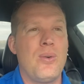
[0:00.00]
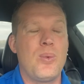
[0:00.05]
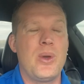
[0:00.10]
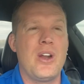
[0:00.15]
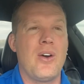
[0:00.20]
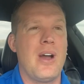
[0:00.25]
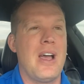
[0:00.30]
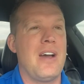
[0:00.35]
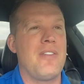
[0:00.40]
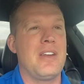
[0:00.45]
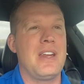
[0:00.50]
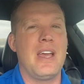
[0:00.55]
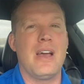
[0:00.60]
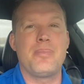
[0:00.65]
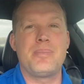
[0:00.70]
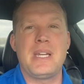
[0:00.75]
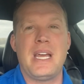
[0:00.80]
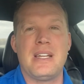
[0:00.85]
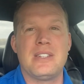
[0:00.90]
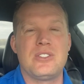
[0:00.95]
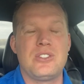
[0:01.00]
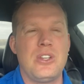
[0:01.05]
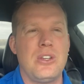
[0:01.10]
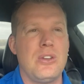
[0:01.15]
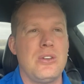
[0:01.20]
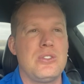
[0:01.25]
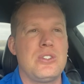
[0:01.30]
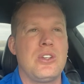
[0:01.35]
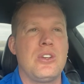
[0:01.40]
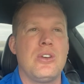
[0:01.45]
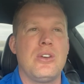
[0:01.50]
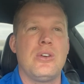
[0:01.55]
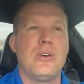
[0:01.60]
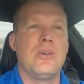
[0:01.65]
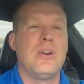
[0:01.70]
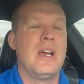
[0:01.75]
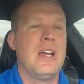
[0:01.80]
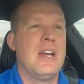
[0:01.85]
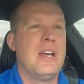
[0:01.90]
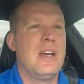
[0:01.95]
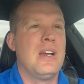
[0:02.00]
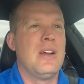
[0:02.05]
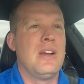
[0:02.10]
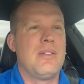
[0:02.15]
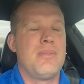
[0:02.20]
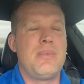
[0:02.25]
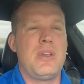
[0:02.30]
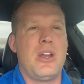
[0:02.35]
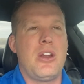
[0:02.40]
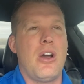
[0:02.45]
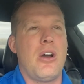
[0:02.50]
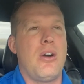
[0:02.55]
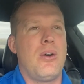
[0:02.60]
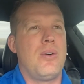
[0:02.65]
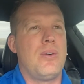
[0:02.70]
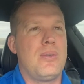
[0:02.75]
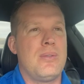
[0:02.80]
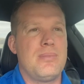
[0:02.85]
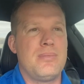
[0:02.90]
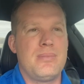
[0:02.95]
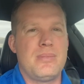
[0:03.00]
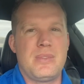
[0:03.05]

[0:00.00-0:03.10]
We don't have any updates due to, you know,